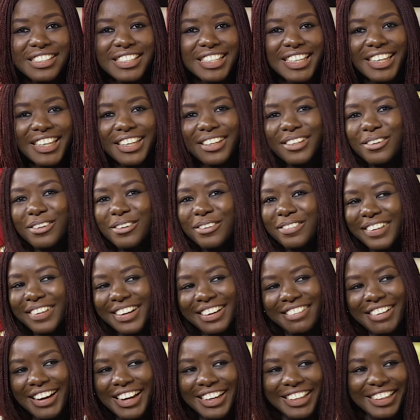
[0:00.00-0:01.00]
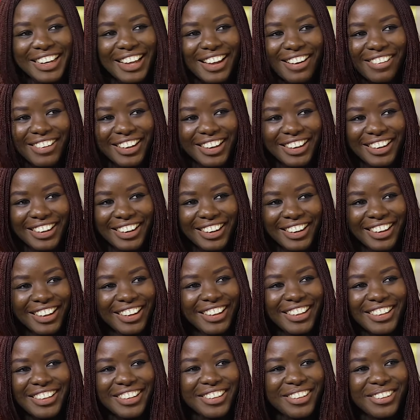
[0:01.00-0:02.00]
keel over right now and,
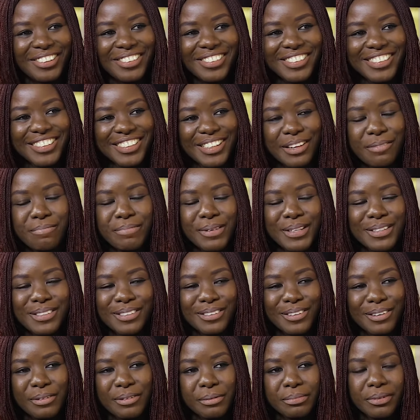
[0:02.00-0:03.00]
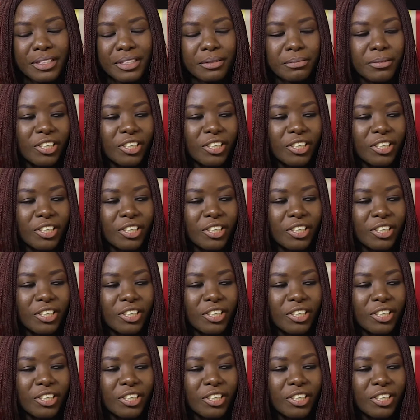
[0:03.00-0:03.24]
say peace to everybody.